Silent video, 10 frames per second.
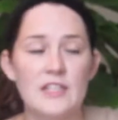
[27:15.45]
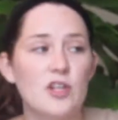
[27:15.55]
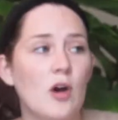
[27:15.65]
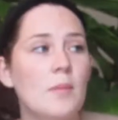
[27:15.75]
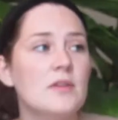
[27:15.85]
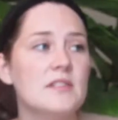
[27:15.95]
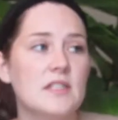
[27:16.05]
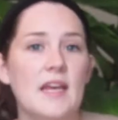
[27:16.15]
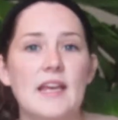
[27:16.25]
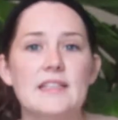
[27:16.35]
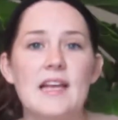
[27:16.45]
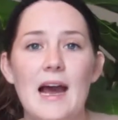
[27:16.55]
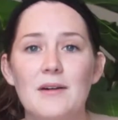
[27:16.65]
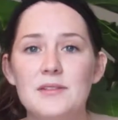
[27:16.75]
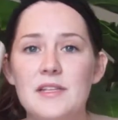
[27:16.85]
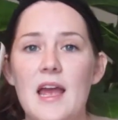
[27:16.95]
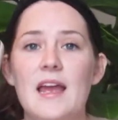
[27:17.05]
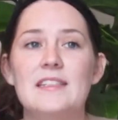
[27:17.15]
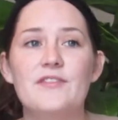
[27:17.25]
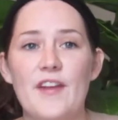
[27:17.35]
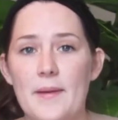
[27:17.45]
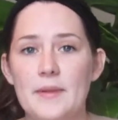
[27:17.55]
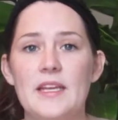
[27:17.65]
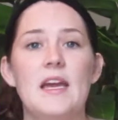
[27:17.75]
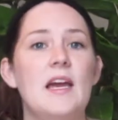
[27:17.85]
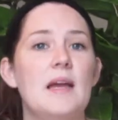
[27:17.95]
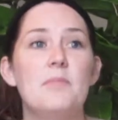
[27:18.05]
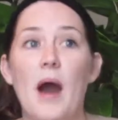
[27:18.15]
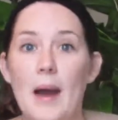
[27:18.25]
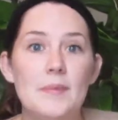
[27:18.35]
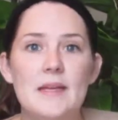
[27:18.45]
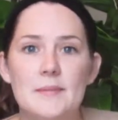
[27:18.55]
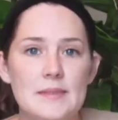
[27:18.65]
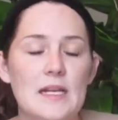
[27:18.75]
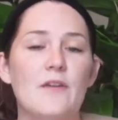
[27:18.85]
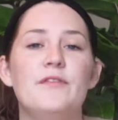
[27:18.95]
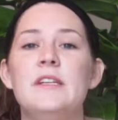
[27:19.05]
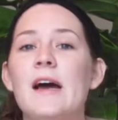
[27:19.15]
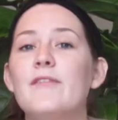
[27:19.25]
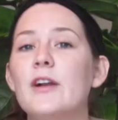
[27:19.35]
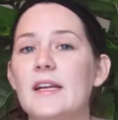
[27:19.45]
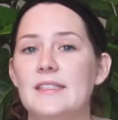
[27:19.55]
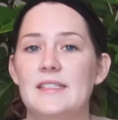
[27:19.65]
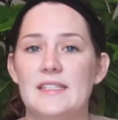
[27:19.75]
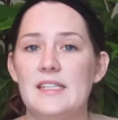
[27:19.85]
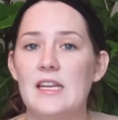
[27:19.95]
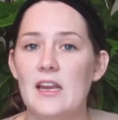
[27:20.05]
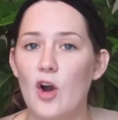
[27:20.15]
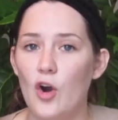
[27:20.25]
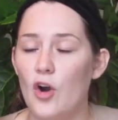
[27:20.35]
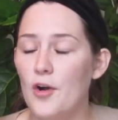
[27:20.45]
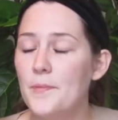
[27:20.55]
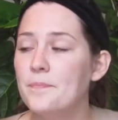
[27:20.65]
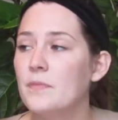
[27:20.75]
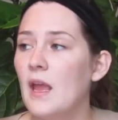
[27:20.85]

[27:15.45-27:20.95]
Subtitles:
It's almost like his house, his family, Bobby himself never existed at all.